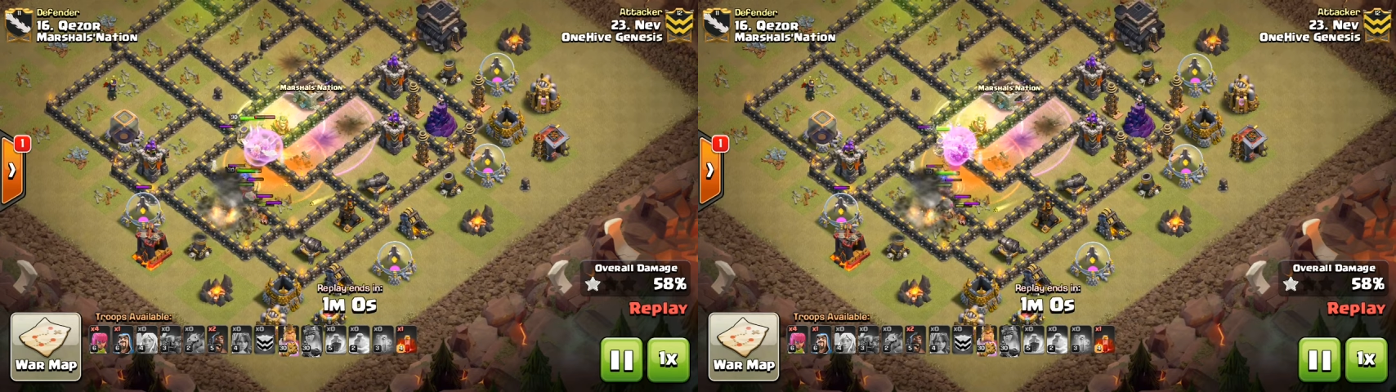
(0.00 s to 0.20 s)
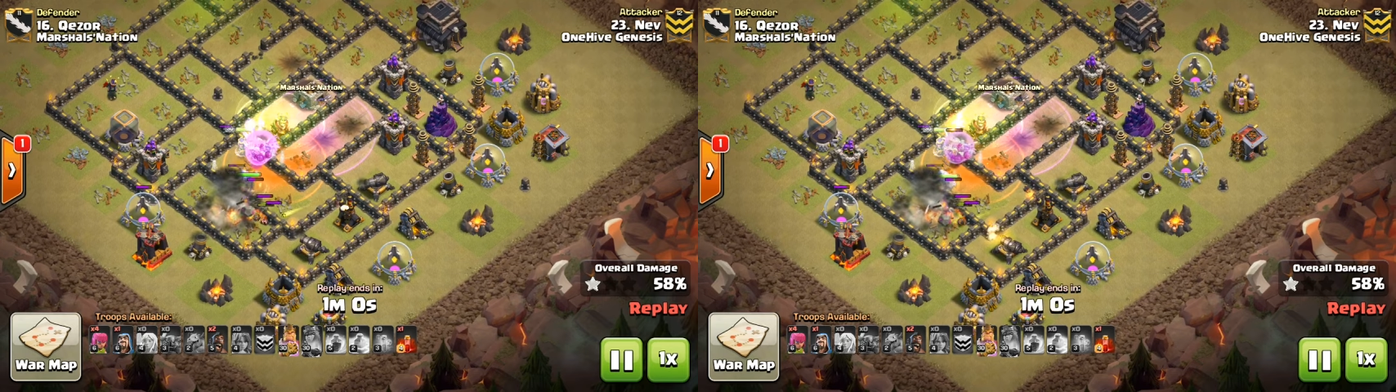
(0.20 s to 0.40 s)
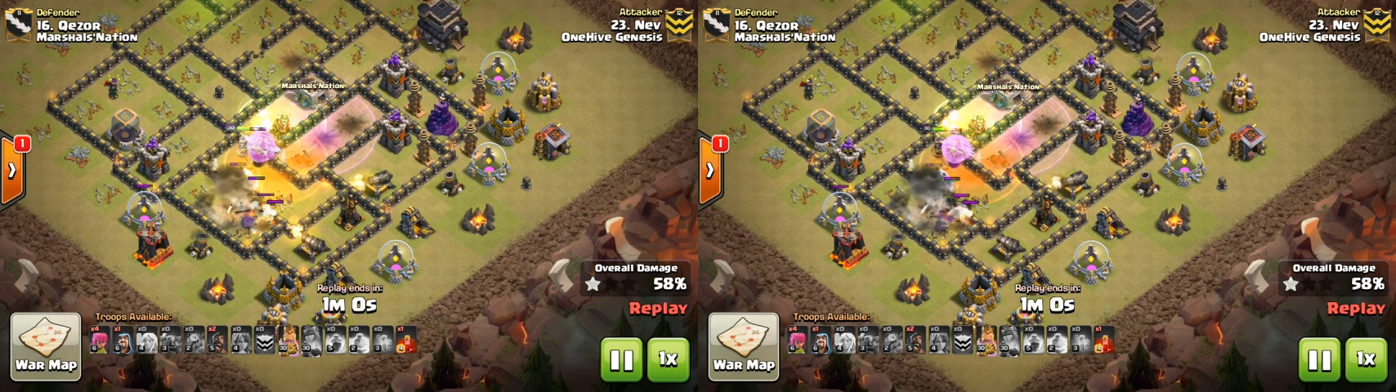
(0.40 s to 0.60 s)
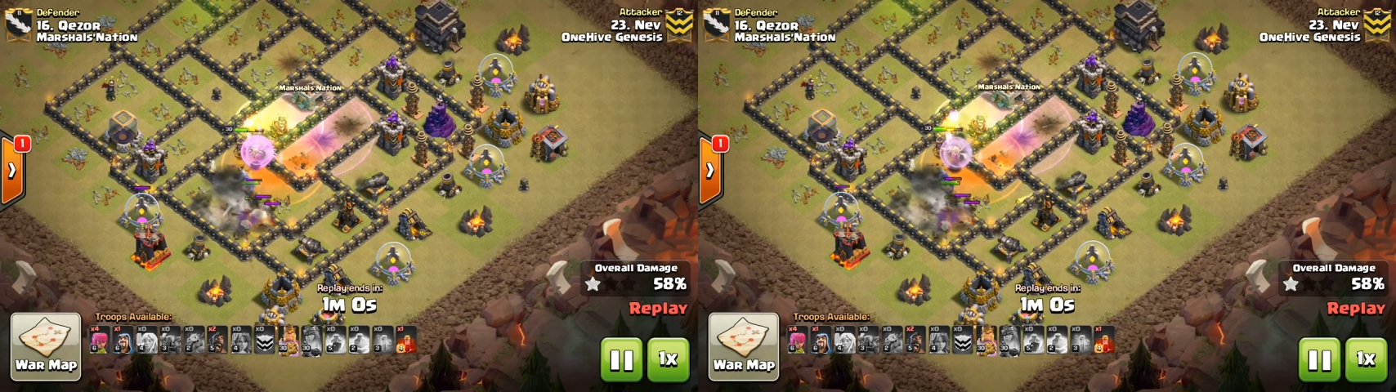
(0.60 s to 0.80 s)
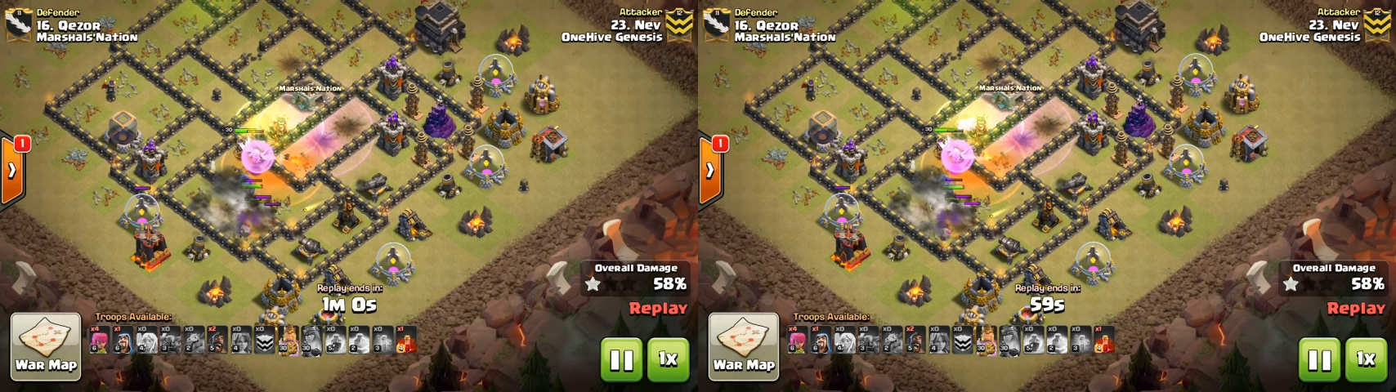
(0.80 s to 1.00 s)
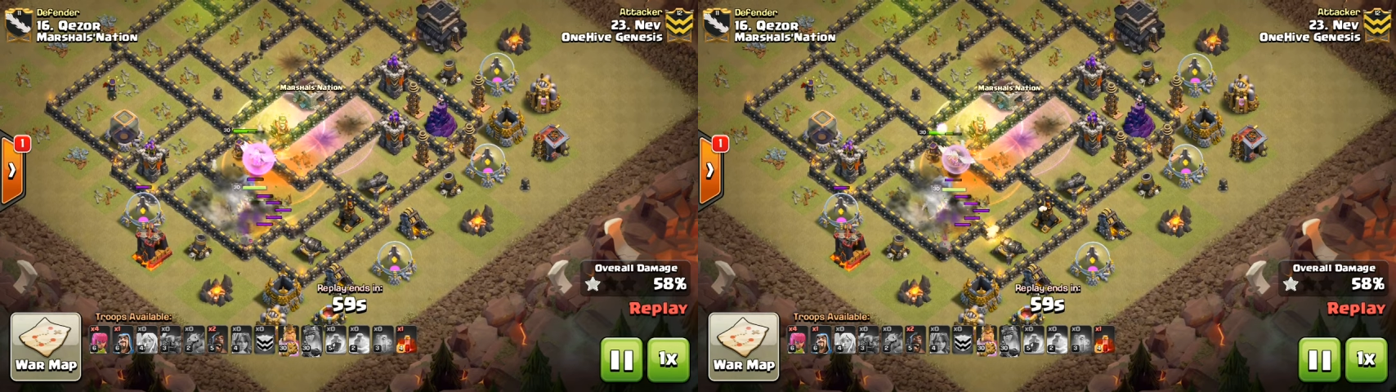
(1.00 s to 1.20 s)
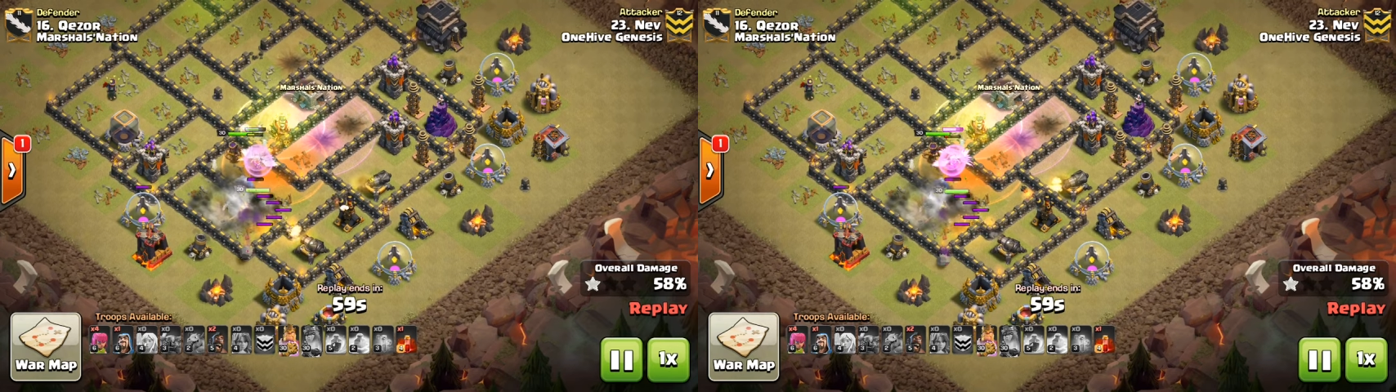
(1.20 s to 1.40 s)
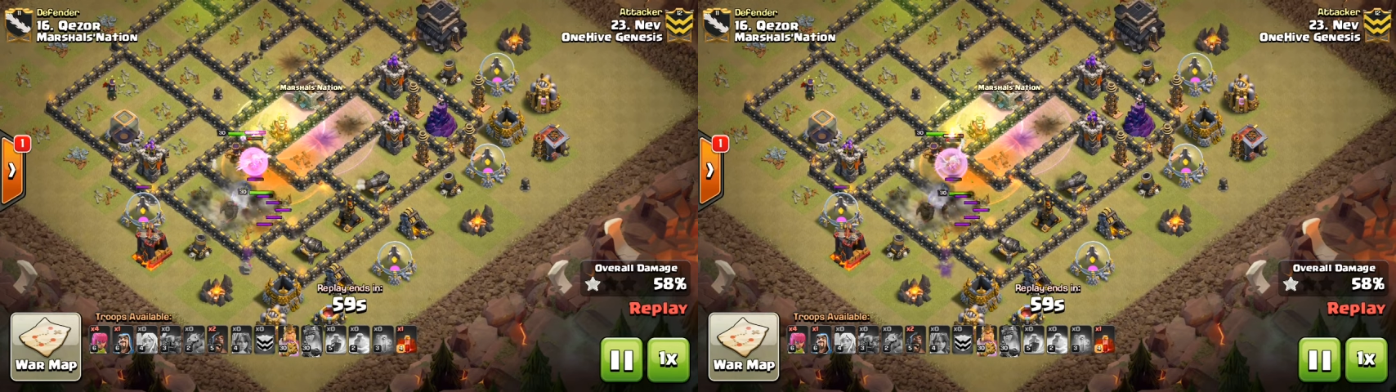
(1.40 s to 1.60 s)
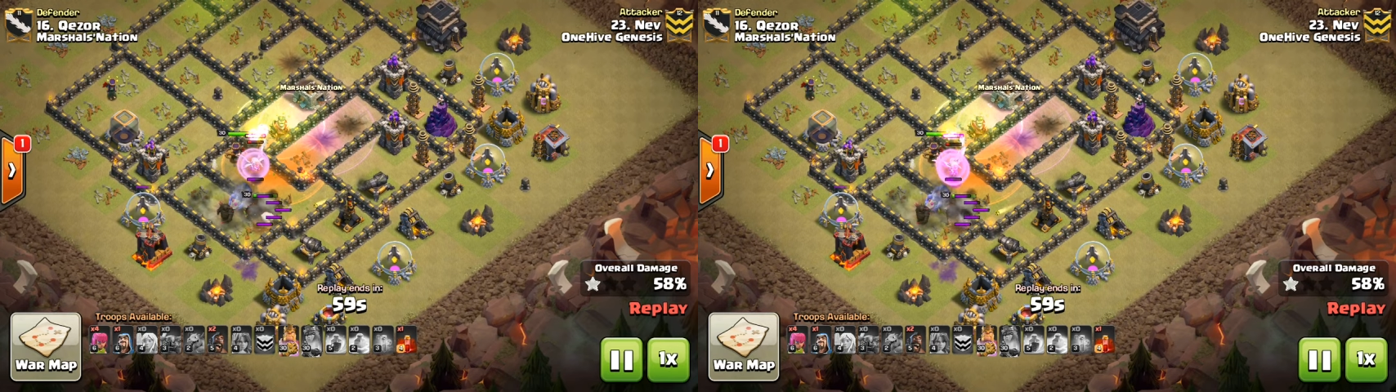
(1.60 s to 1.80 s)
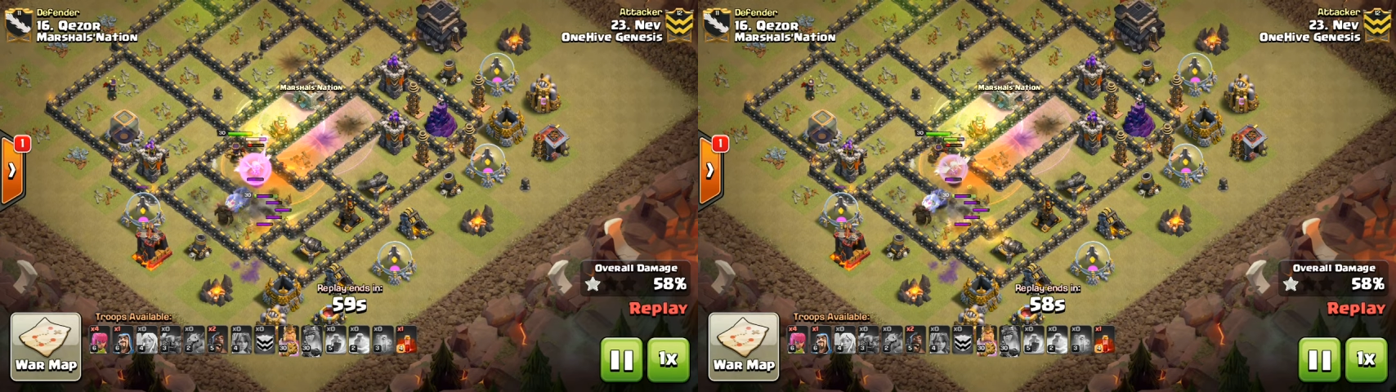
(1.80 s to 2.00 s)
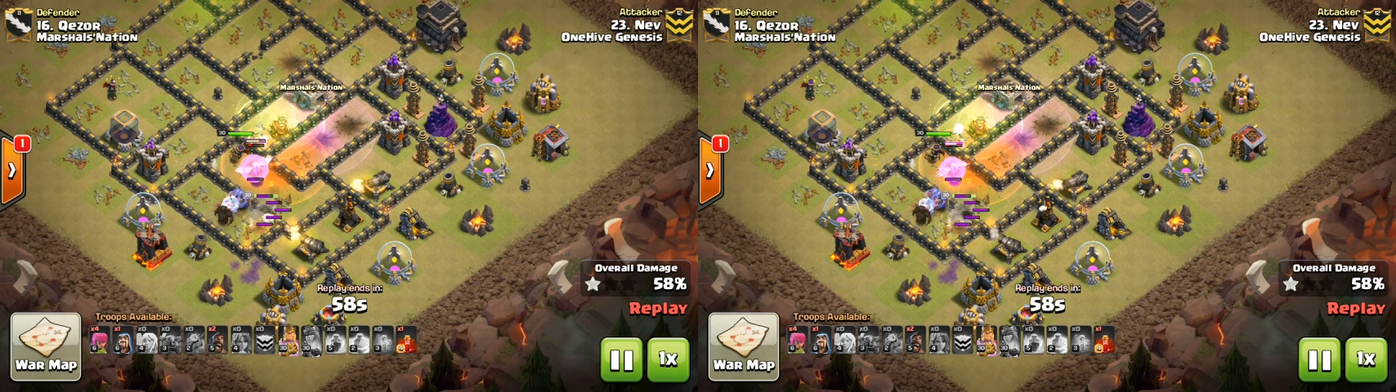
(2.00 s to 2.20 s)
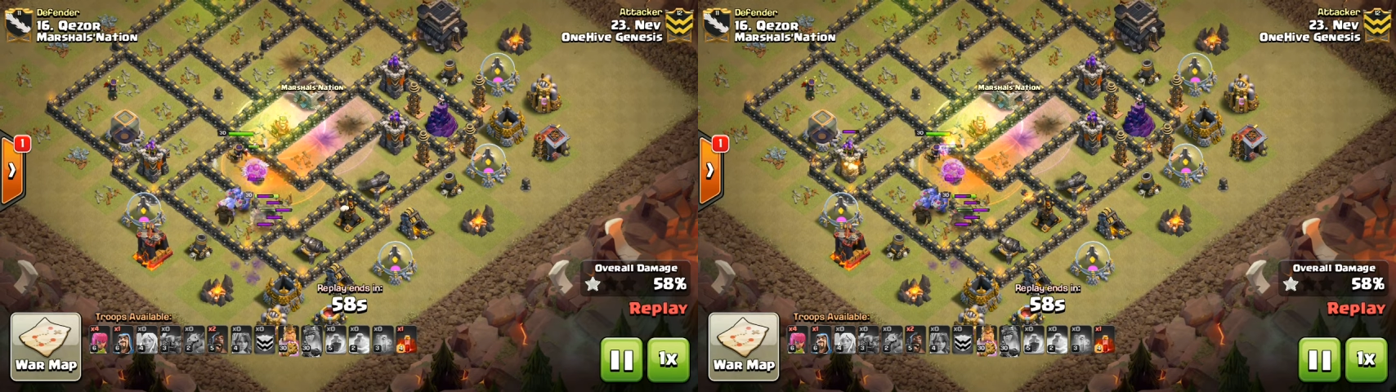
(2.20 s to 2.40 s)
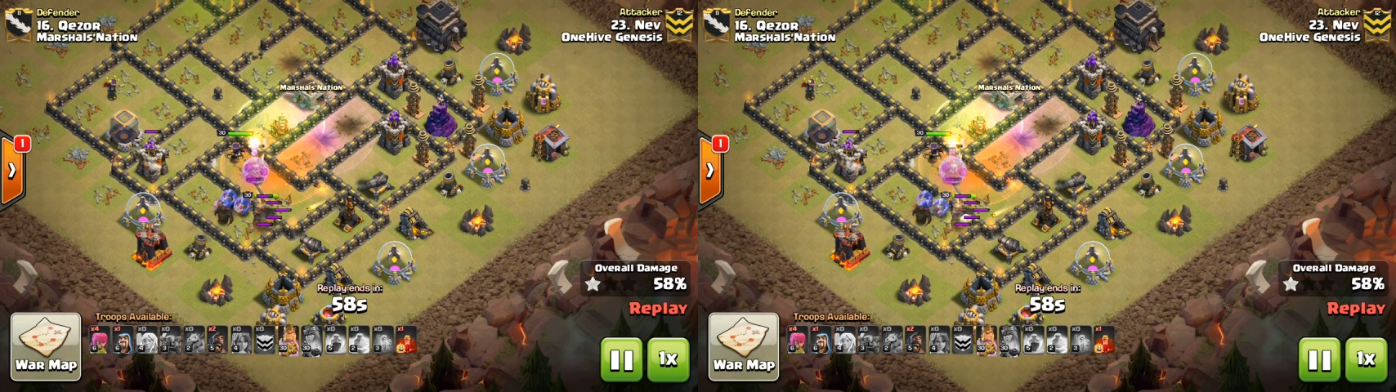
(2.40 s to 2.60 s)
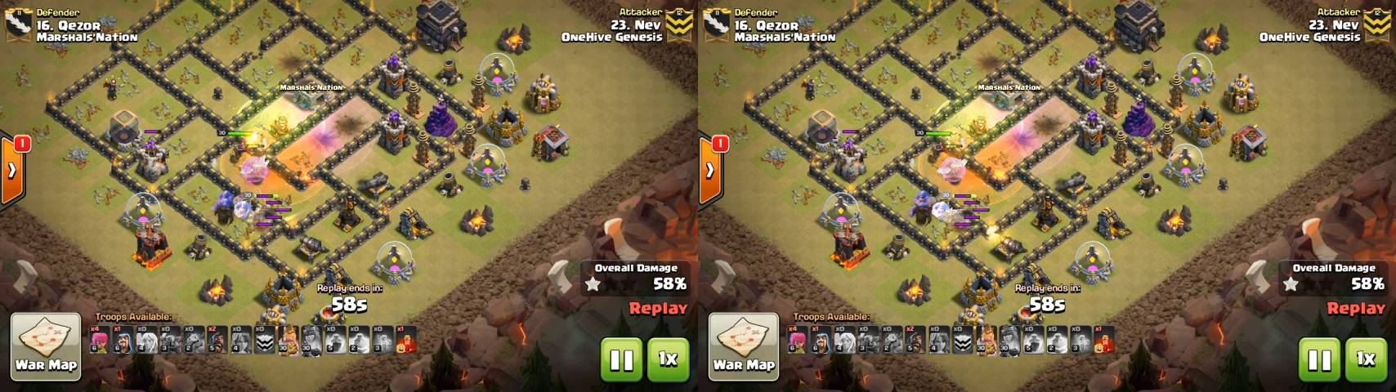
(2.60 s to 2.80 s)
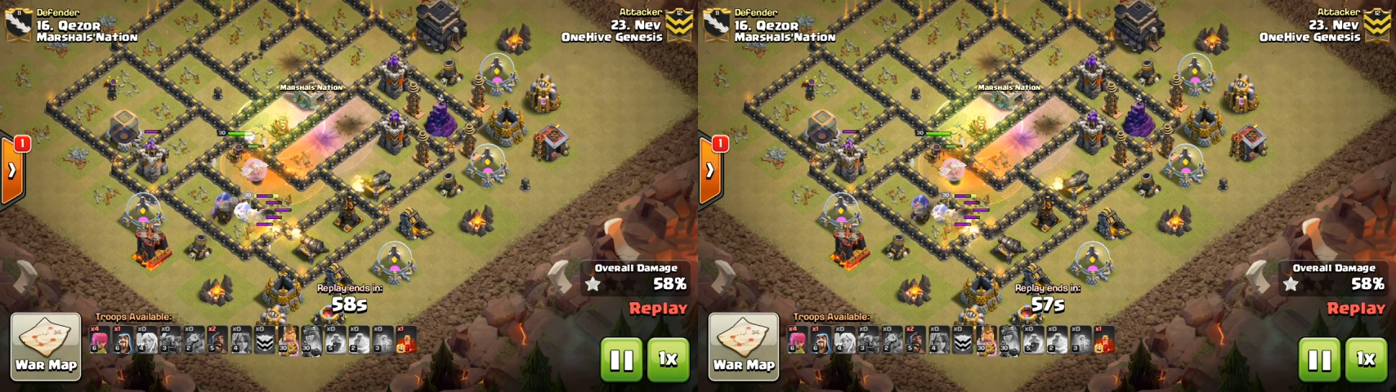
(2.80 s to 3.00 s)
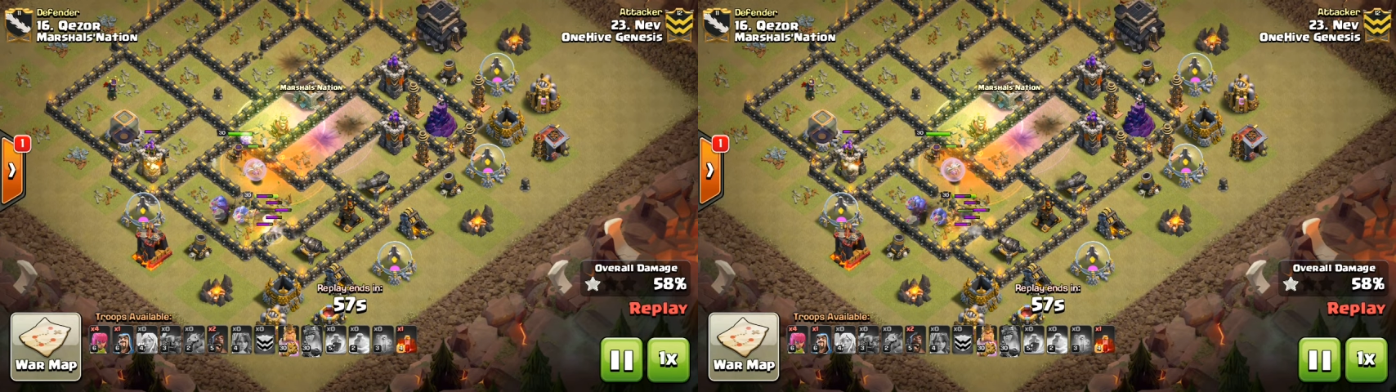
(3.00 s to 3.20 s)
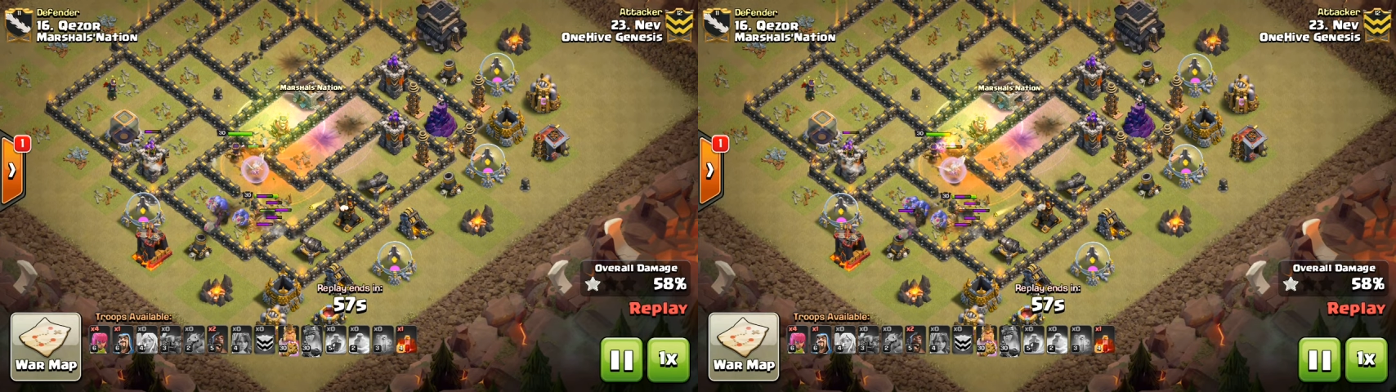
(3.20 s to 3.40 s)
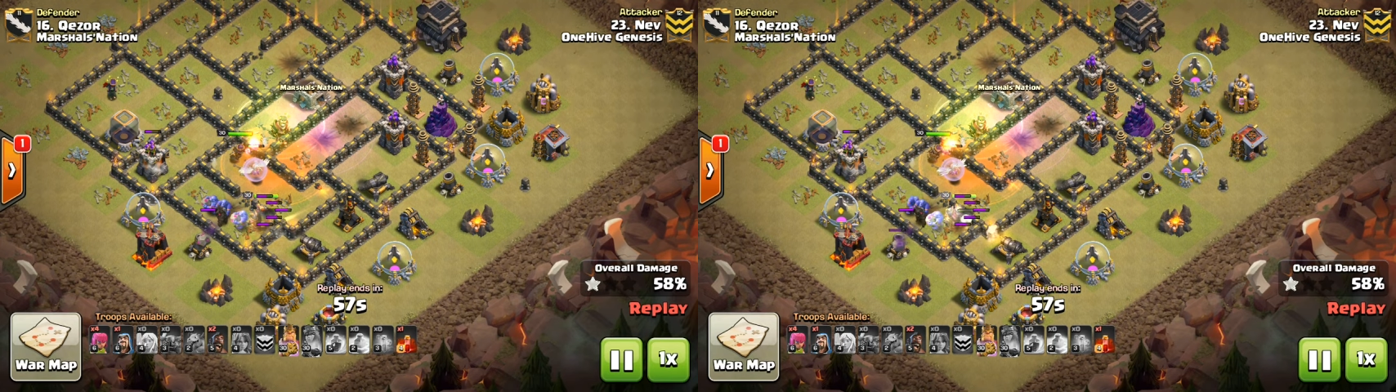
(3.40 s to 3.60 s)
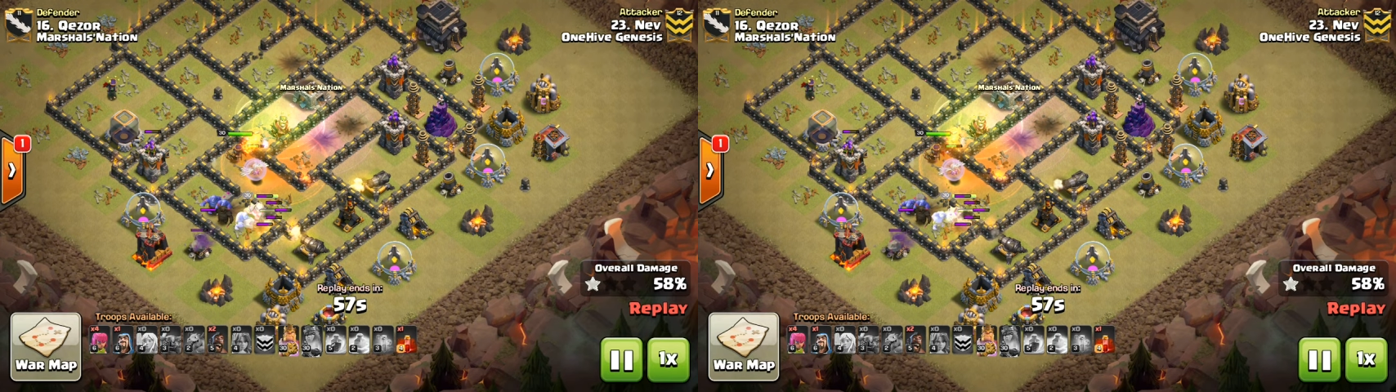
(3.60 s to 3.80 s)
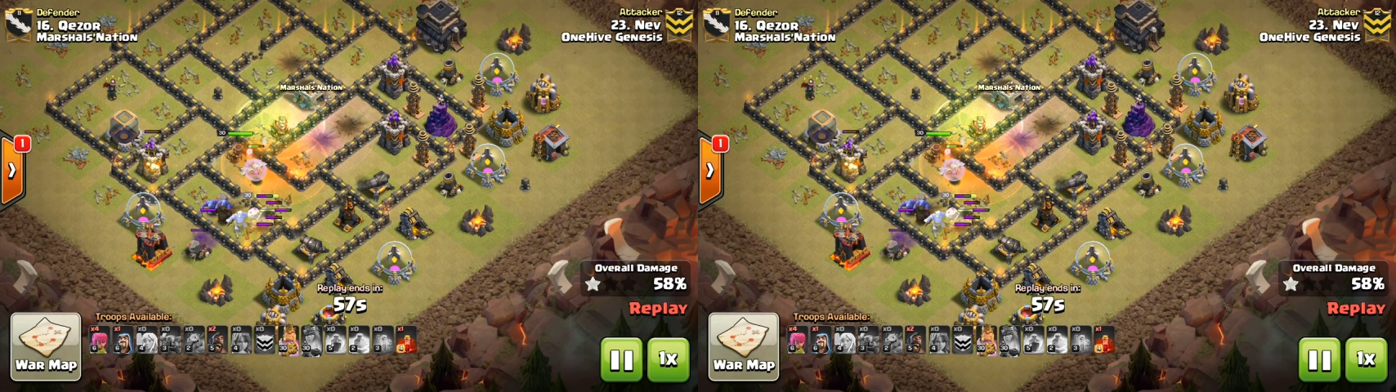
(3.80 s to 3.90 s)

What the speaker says: [unreadable: no face in view]